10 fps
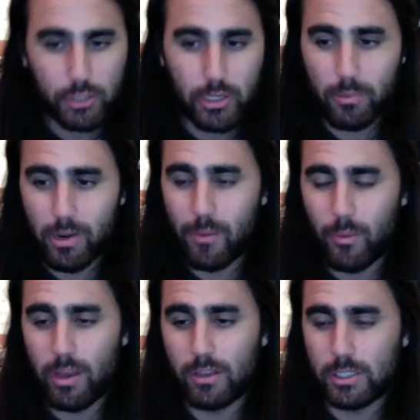running
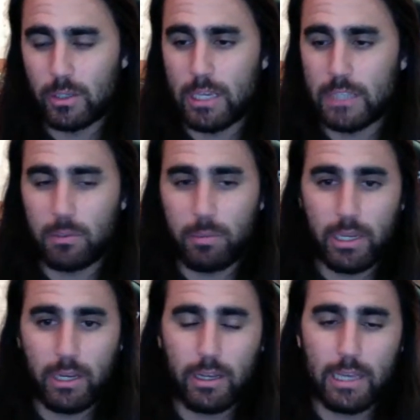well. So thanks for being
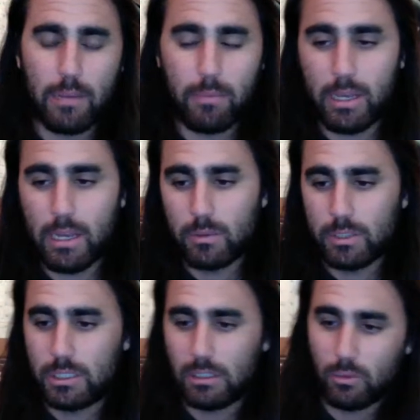here again, man. I will
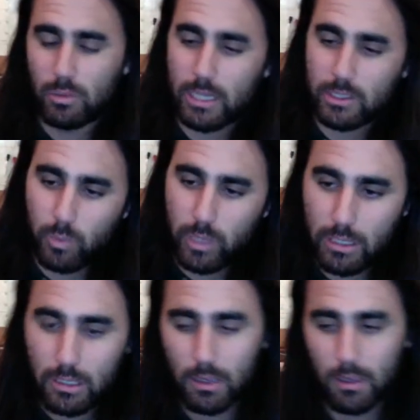see you next
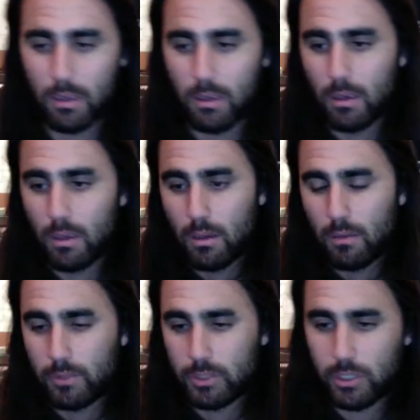week
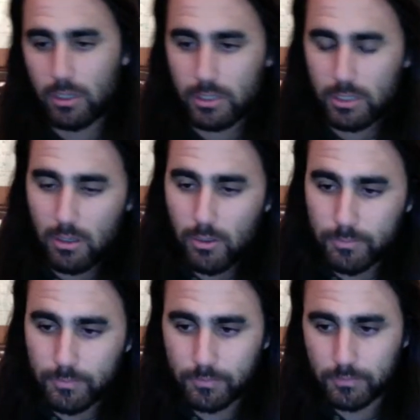for sure. So
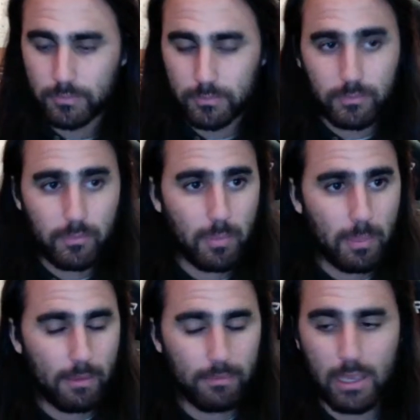
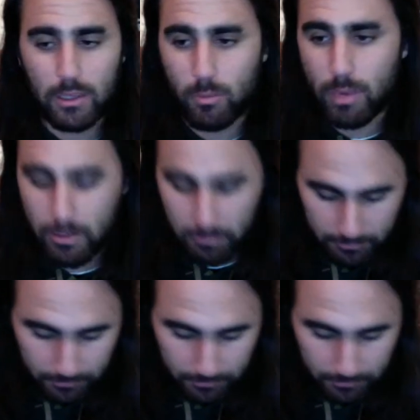thank you, man.